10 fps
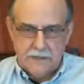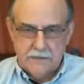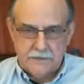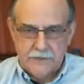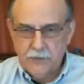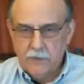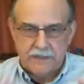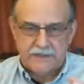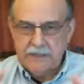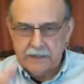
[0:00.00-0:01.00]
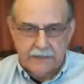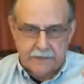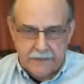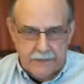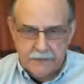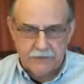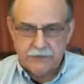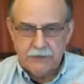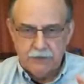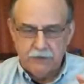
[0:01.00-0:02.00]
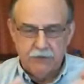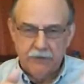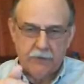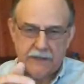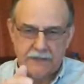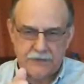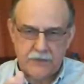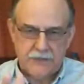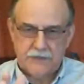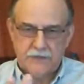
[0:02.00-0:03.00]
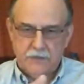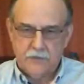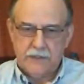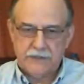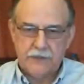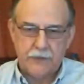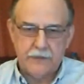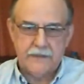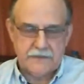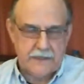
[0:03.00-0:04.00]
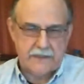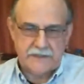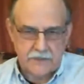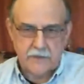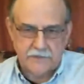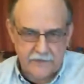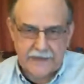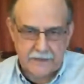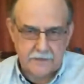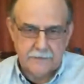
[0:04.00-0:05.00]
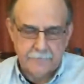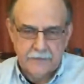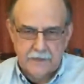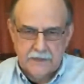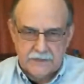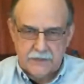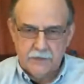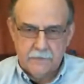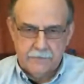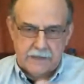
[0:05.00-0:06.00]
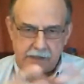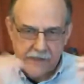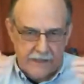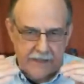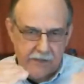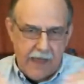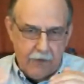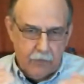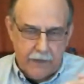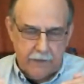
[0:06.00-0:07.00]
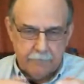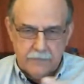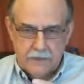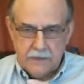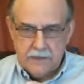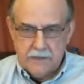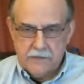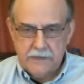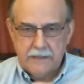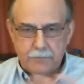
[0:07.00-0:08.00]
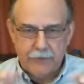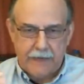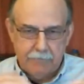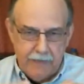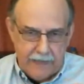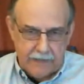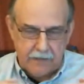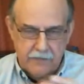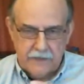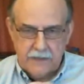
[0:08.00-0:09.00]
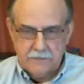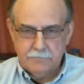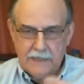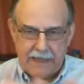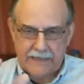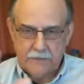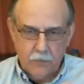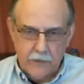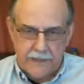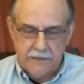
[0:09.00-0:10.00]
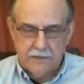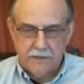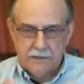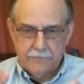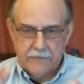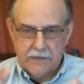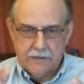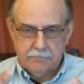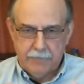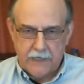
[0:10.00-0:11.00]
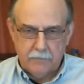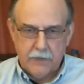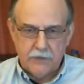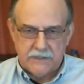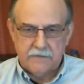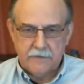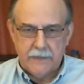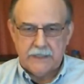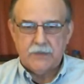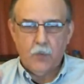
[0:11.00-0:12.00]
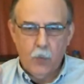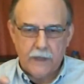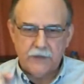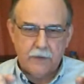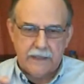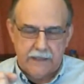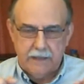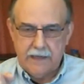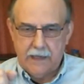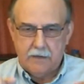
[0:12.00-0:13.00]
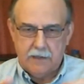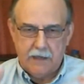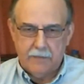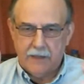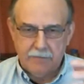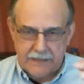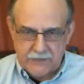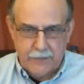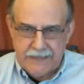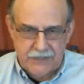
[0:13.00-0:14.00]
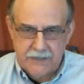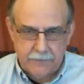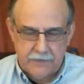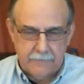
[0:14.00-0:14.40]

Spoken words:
do you want to see a lot of colors, or do you want instructions 1, 2, 3 as to how to start a fire? So think that way. Think pragmatic. Think black and white, bare bones information. What do I need now? I'm on my spaceship.